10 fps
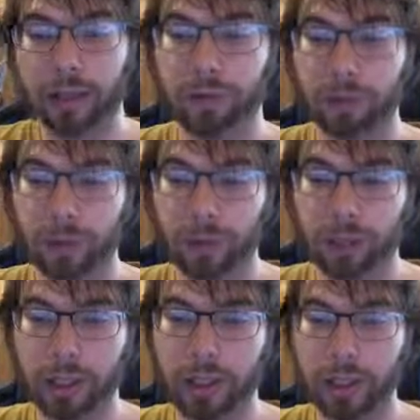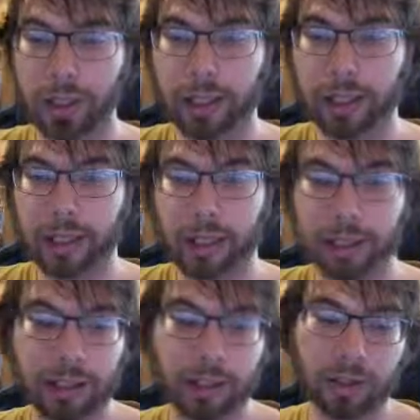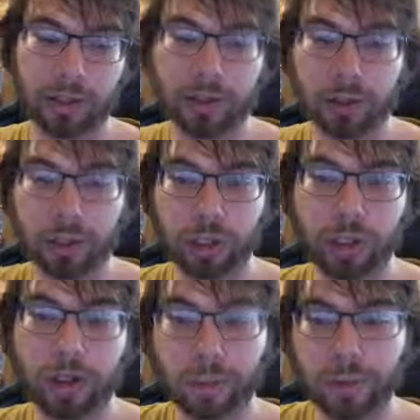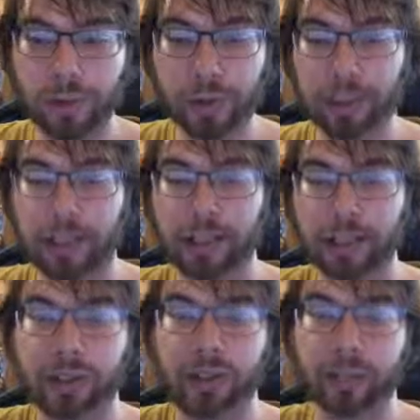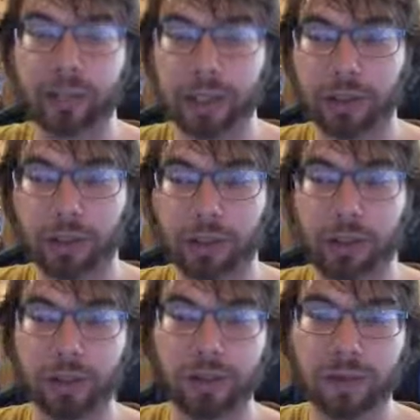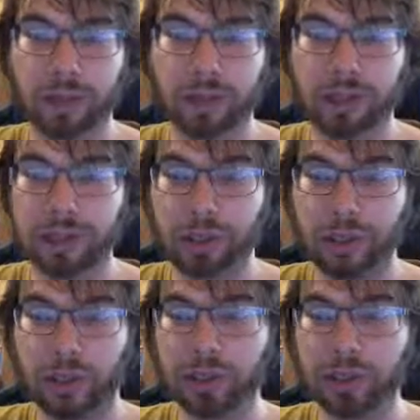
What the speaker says: If your opponent is playing Neos Fusion, you can banish those Neos Fusions to help